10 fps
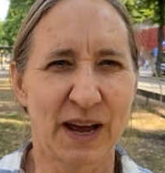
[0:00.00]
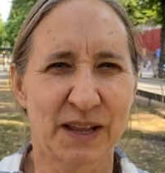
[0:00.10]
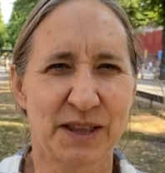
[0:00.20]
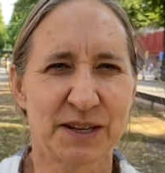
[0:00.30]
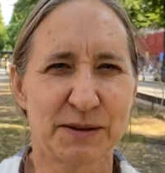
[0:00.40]
at
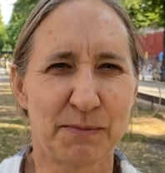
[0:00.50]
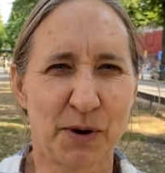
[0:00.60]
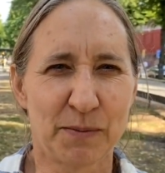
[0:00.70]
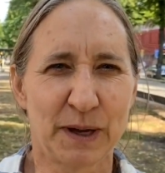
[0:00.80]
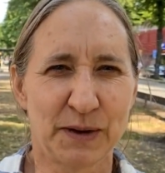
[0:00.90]
this
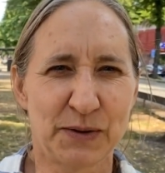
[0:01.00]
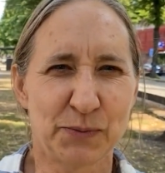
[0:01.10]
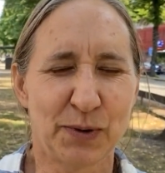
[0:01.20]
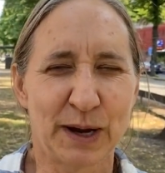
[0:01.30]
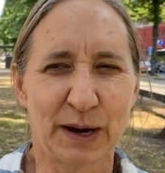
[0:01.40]
moment
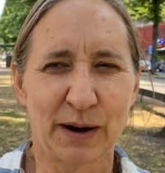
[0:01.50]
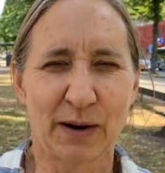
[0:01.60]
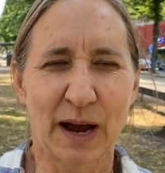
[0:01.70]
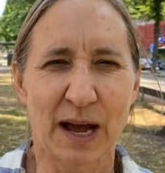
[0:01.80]
where,